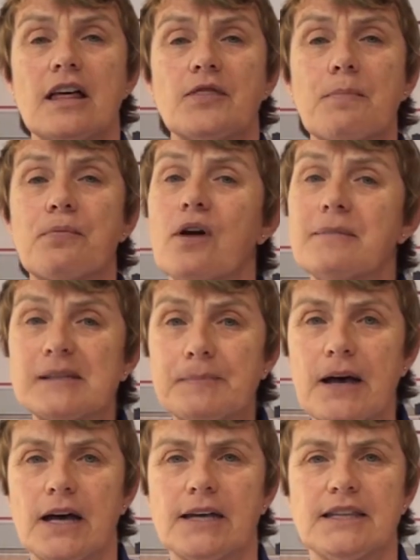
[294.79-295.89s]
The premise
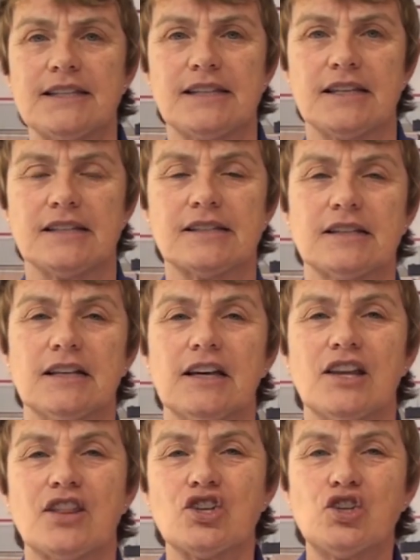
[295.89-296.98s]
behind this is
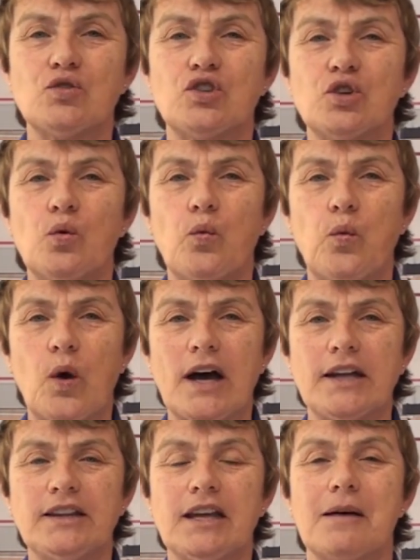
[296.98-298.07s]
that you do
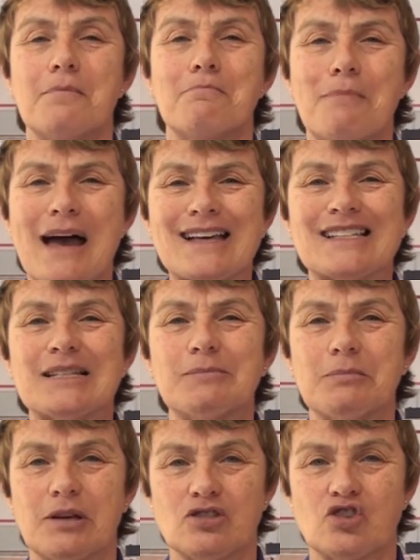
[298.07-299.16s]
one
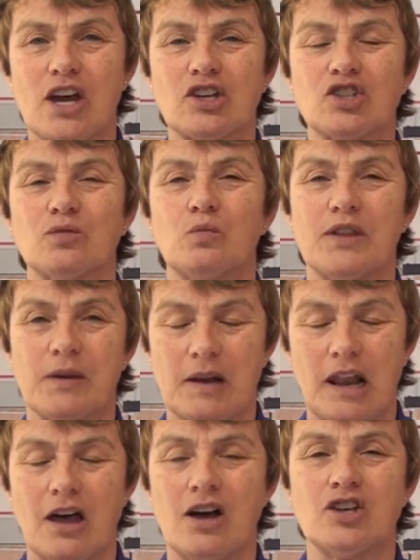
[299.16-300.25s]
maximum contraction with the
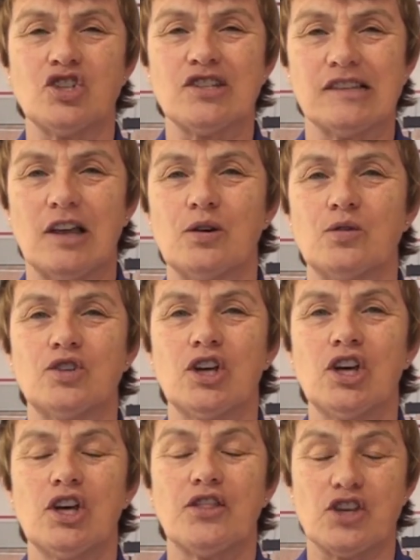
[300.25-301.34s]
largest load
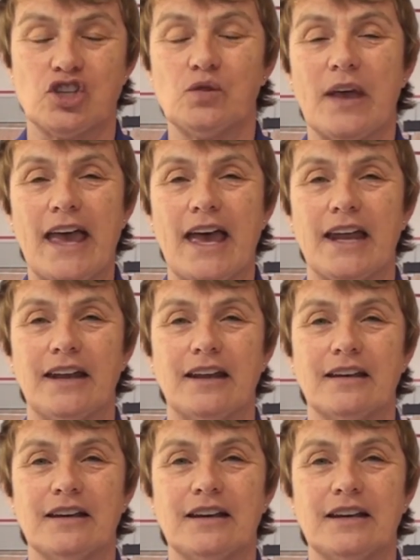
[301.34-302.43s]
that you can.
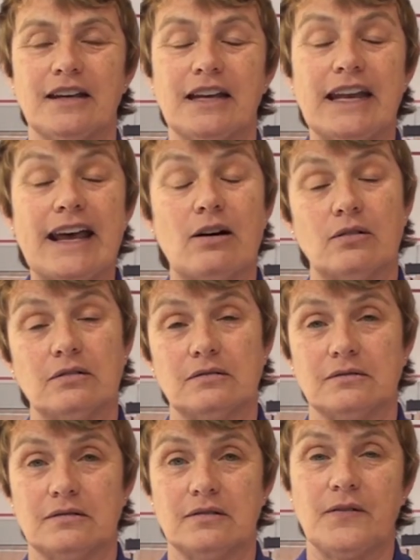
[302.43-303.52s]
Now,
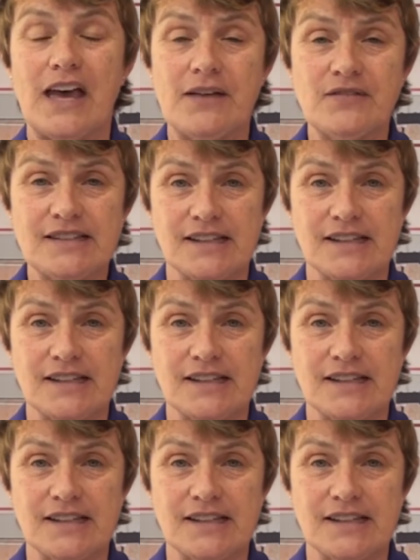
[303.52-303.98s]
for heaven's